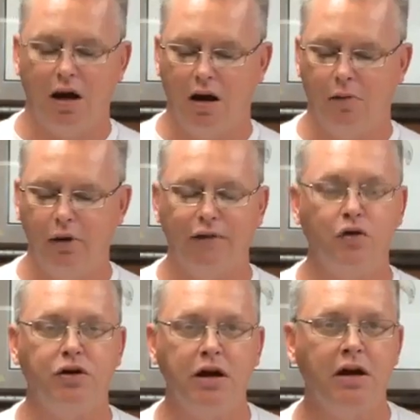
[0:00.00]
Uh, but
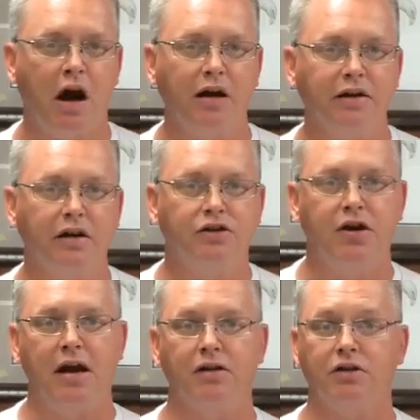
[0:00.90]
if you did not get a
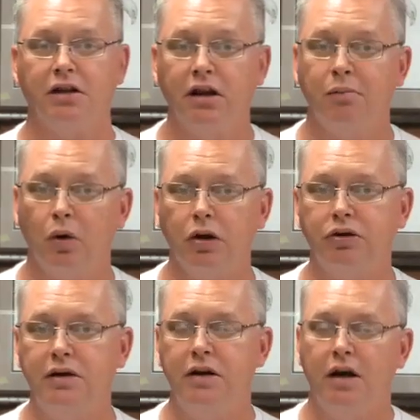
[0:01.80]
chance to get a
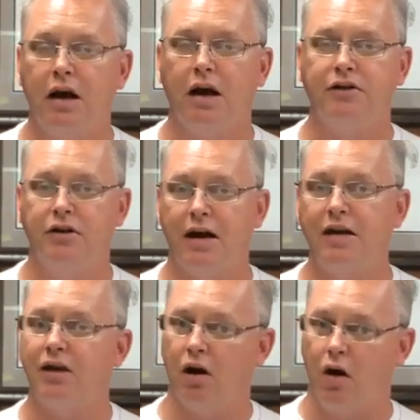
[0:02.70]
bulletin uh,
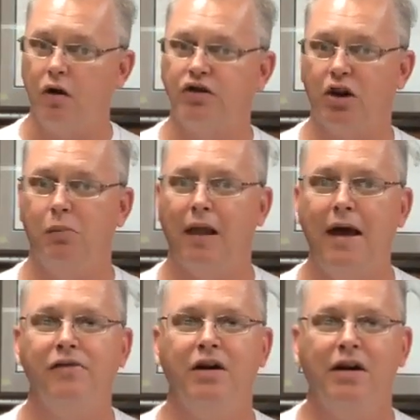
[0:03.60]
today, there are some
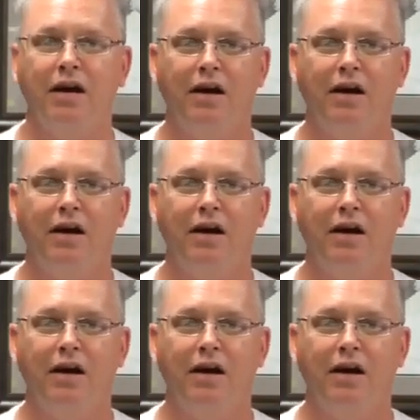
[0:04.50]
left.